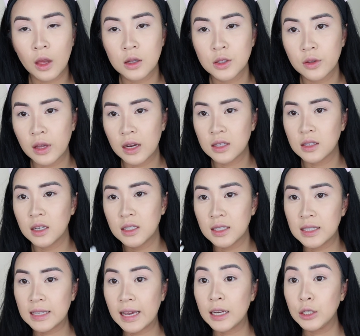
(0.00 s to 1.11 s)
so that it
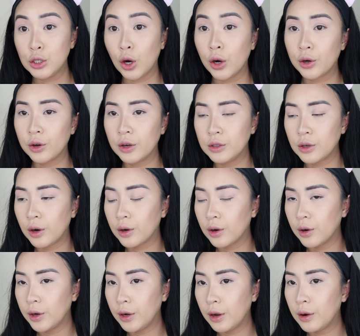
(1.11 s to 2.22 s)
doesn't get darker and darker,
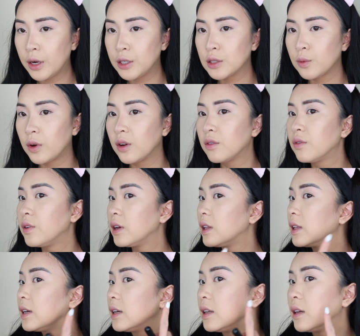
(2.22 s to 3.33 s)
you know? I just wanna fill
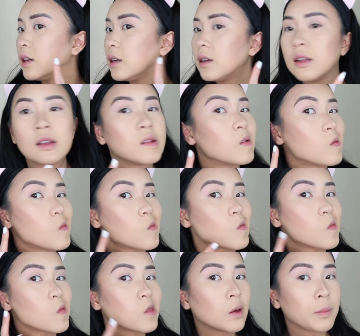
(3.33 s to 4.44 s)
in
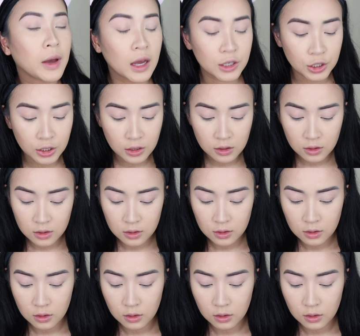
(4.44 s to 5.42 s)
the patchiness.